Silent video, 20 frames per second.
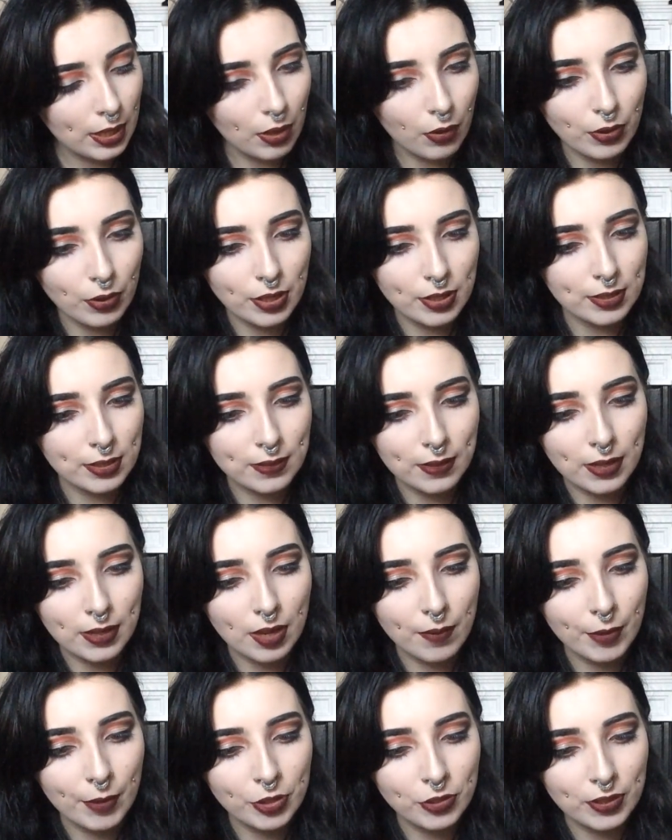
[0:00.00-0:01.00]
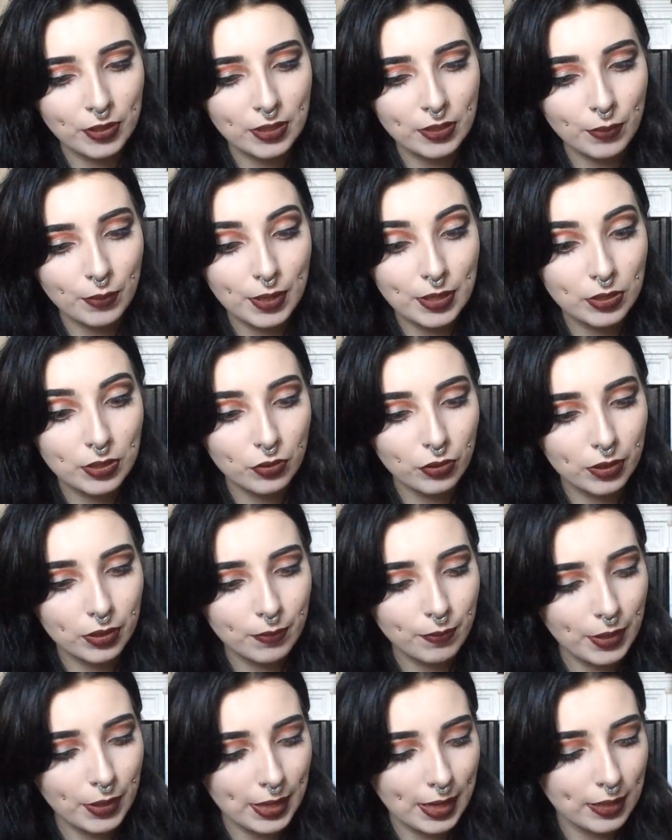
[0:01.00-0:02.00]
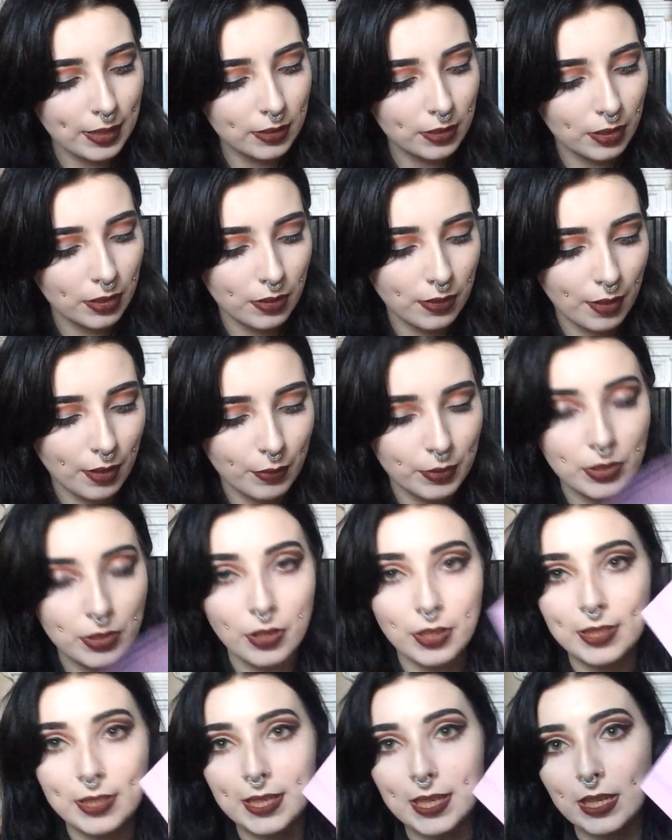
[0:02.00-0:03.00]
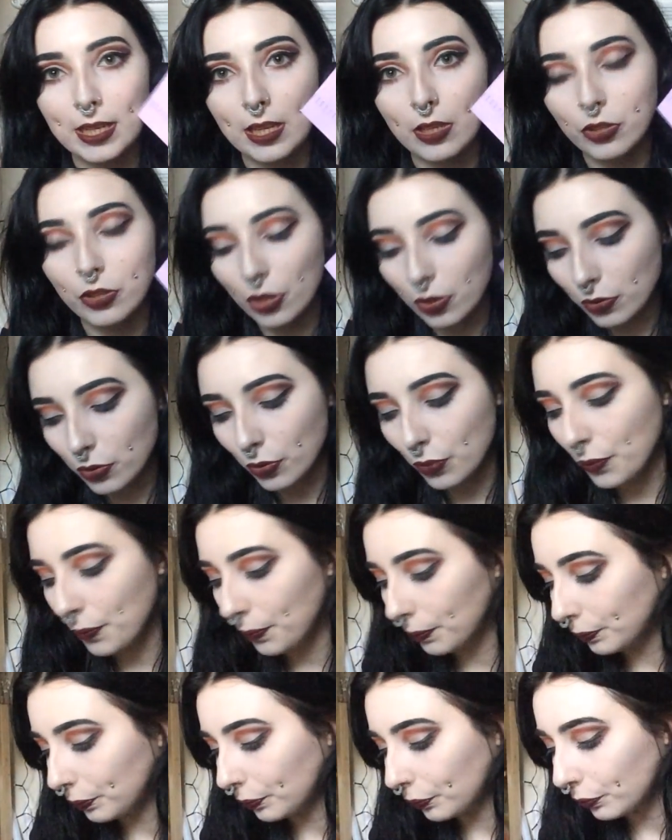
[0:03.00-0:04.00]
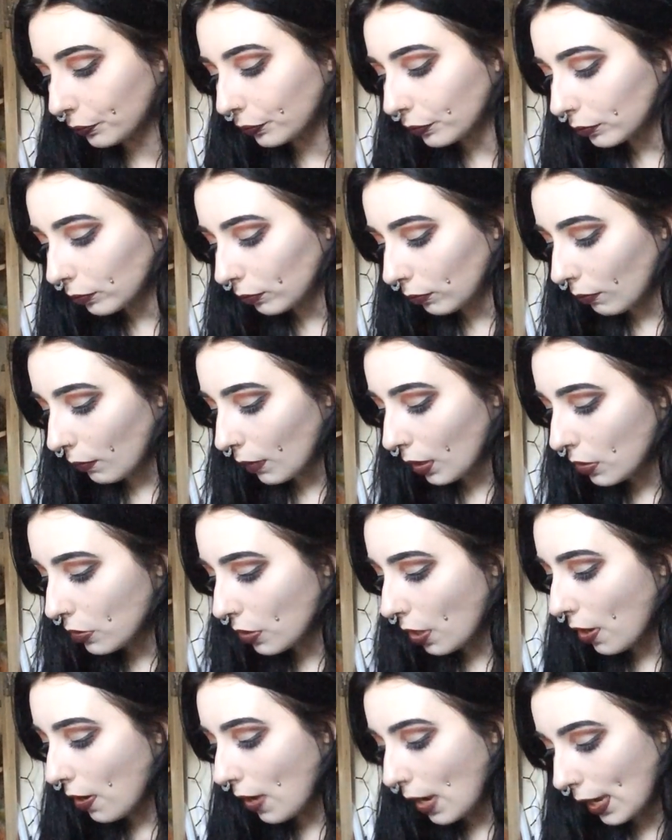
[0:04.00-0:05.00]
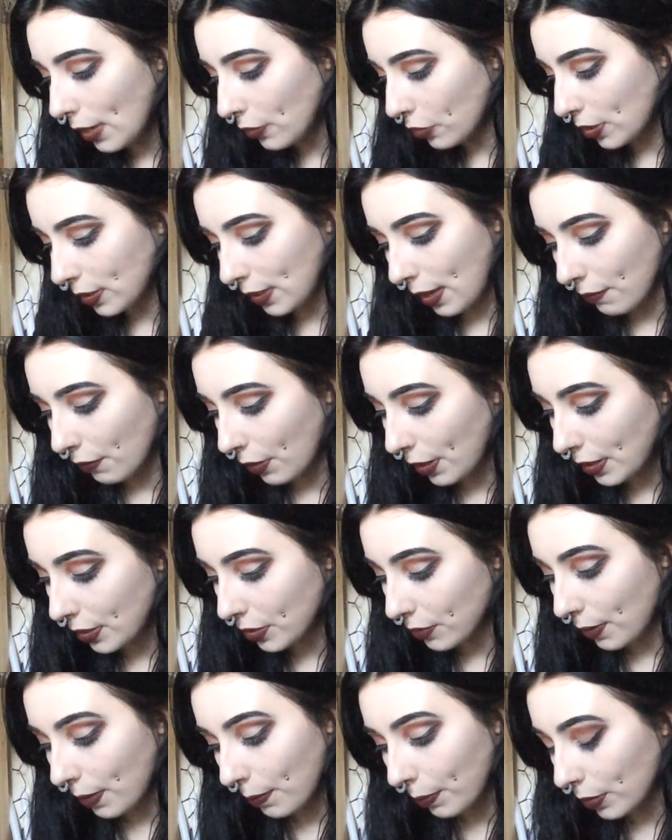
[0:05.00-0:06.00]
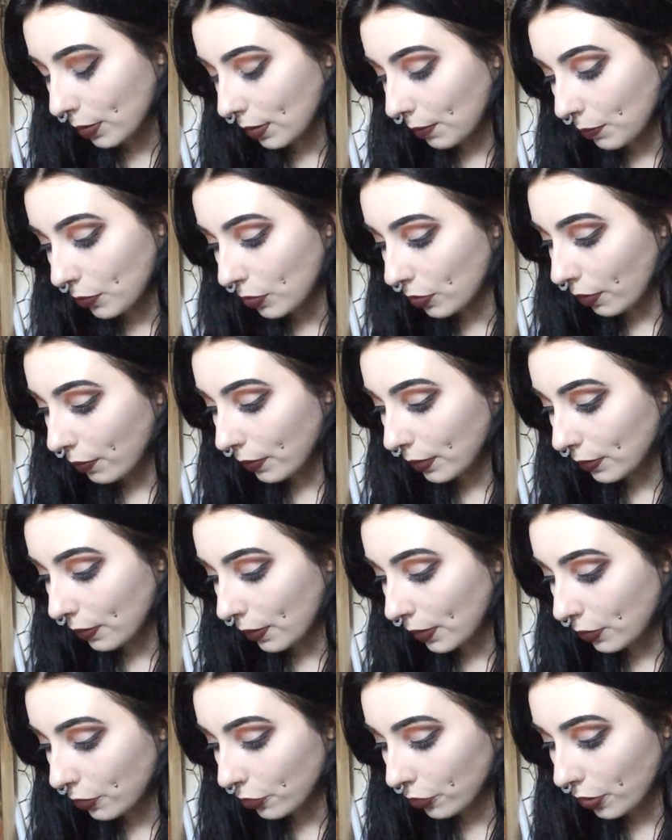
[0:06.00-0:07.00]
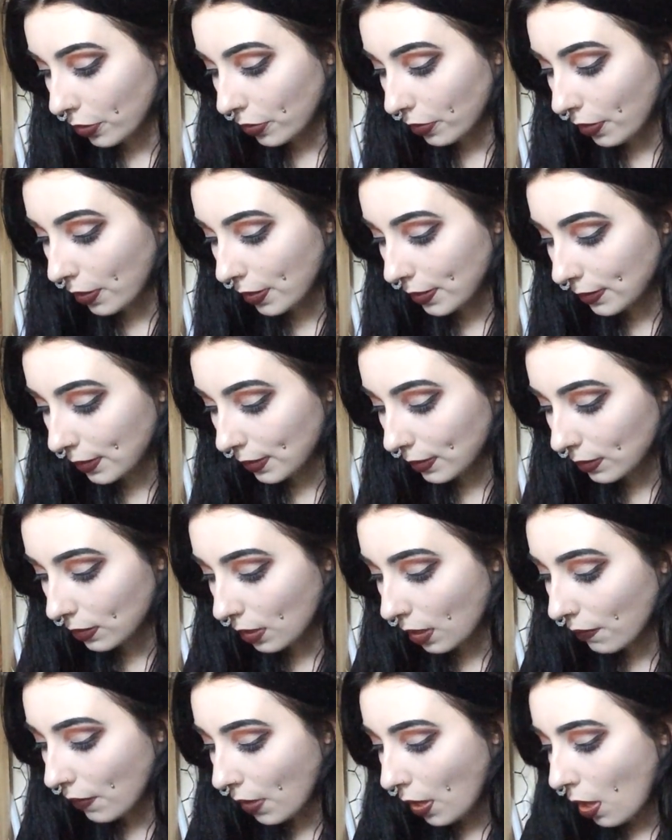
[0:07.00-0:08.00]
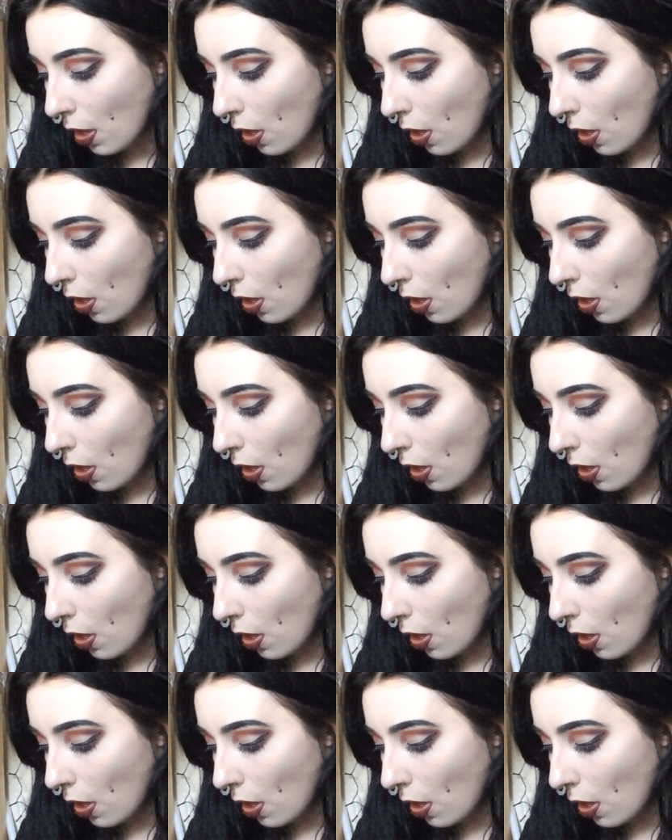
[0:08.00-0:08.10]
Oh, it doesn't tell you how much things were, sorry. But yeah, so there was 19 in total. So let's just get right into it because I'm so excited to show you guys this stuff.